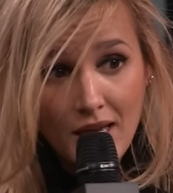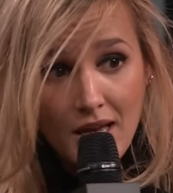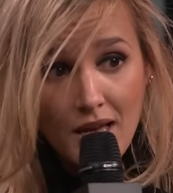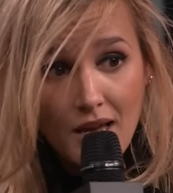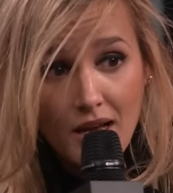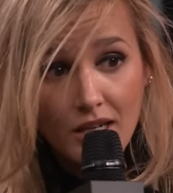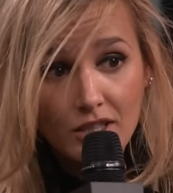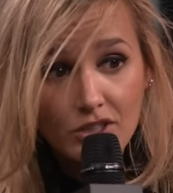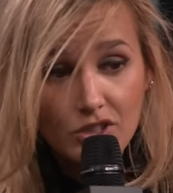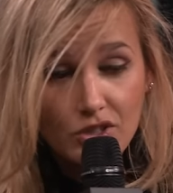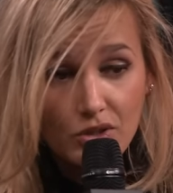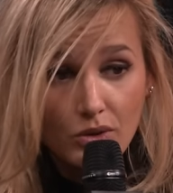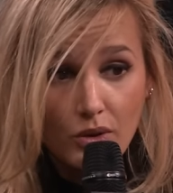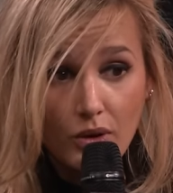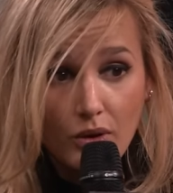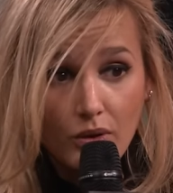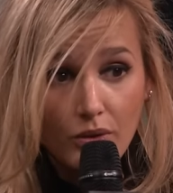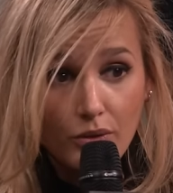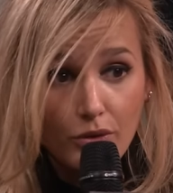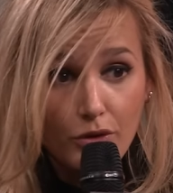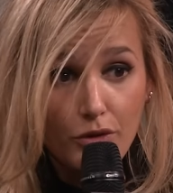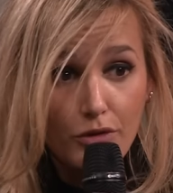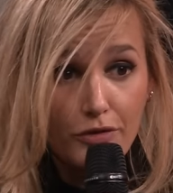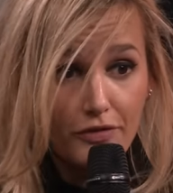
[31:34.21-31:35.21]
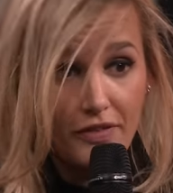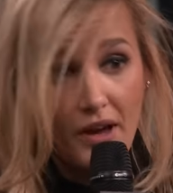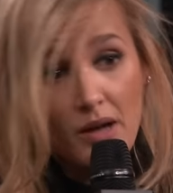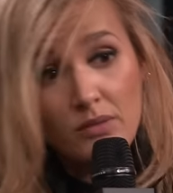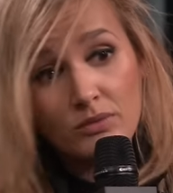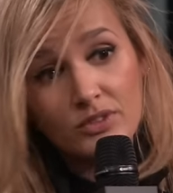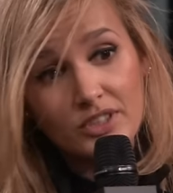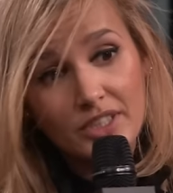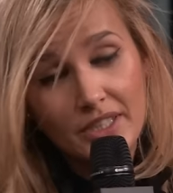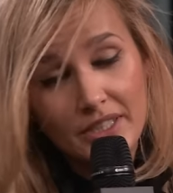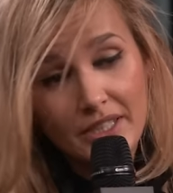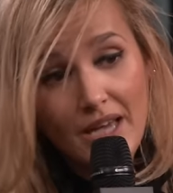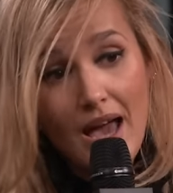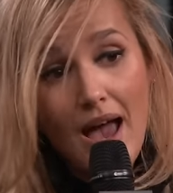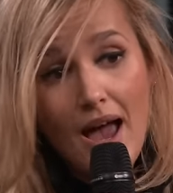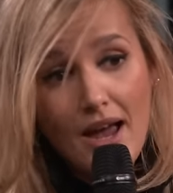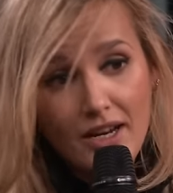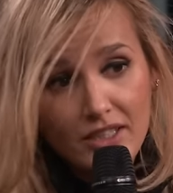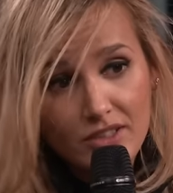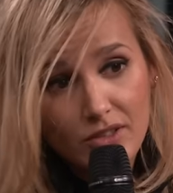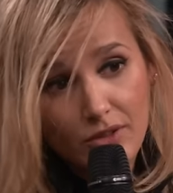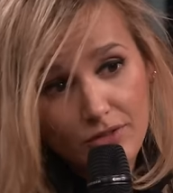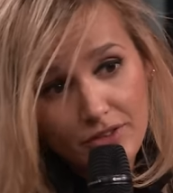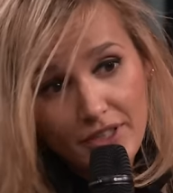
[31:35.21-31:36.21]
And so the founding
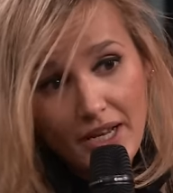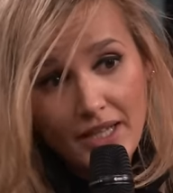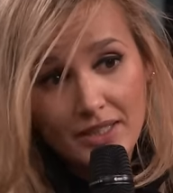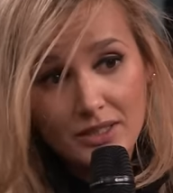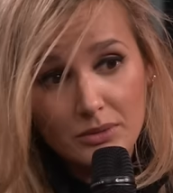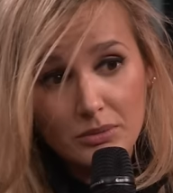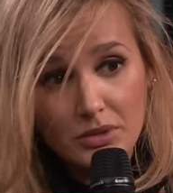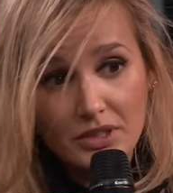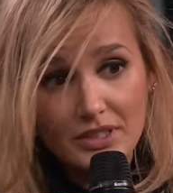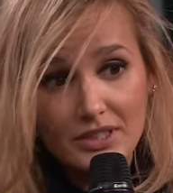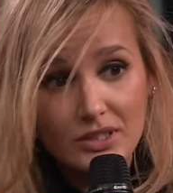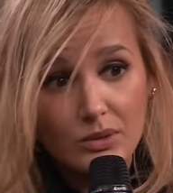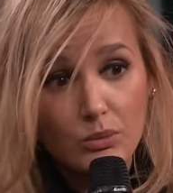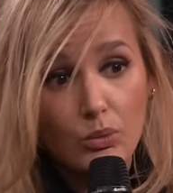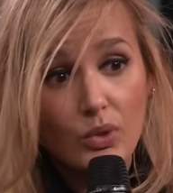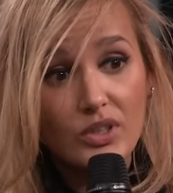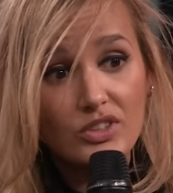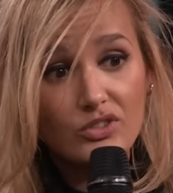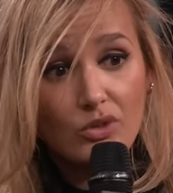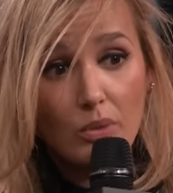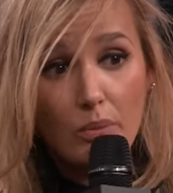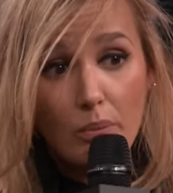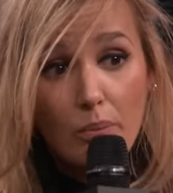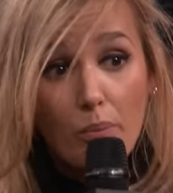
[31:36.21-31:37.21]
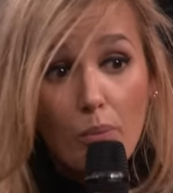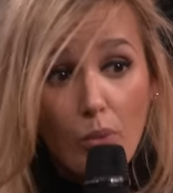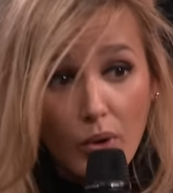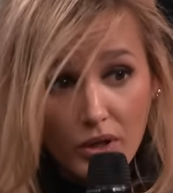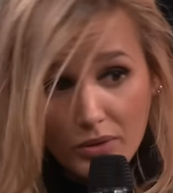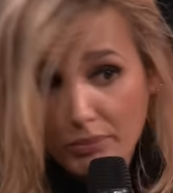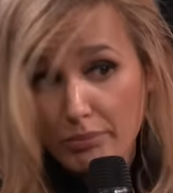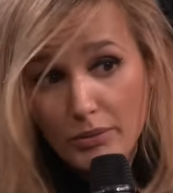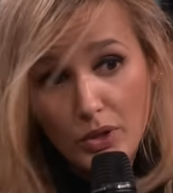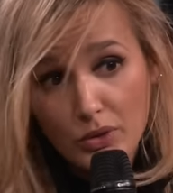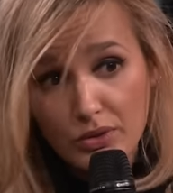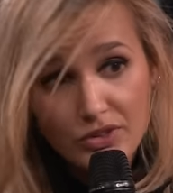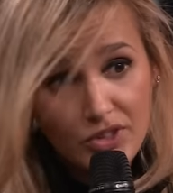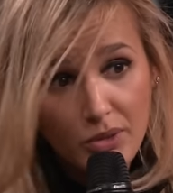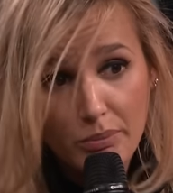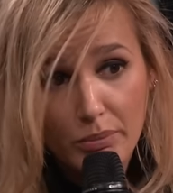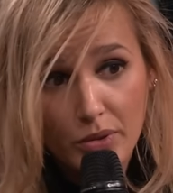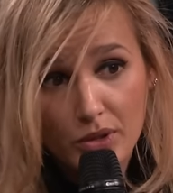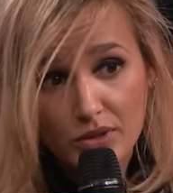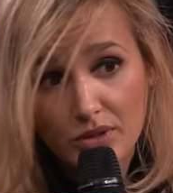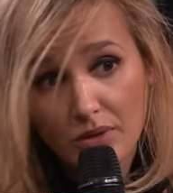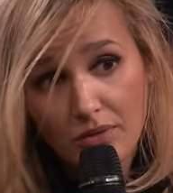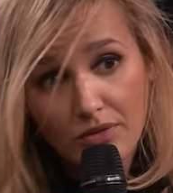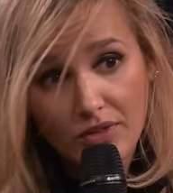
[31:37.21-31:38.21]
act of cannibalism was the most
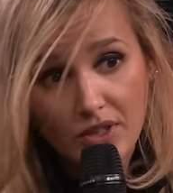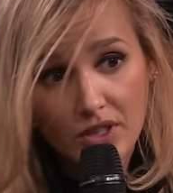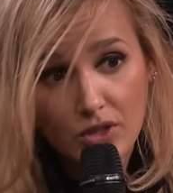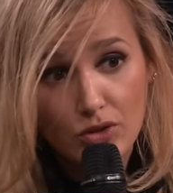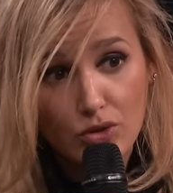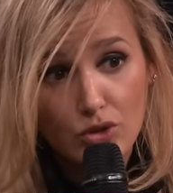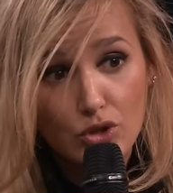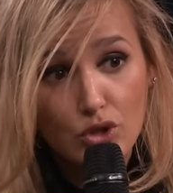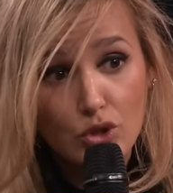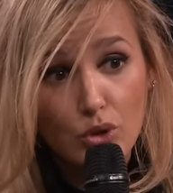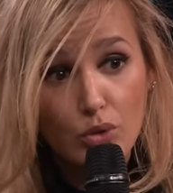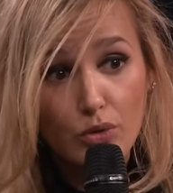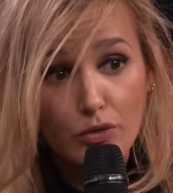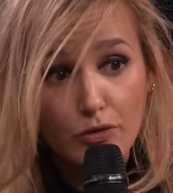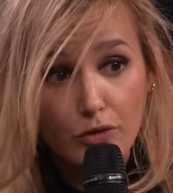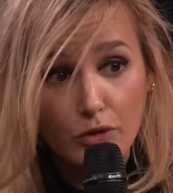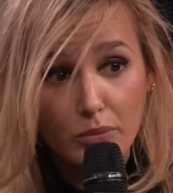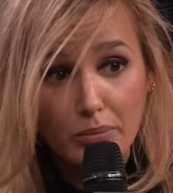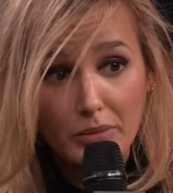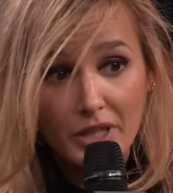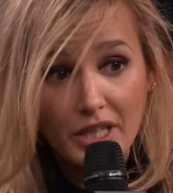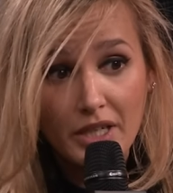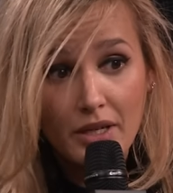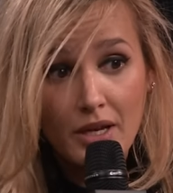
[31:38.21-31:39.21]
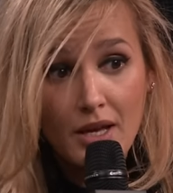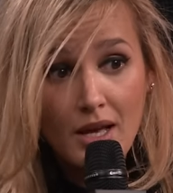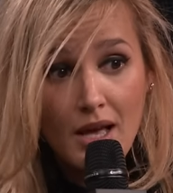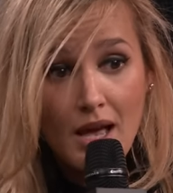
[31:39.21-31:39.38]
important thing to show for me.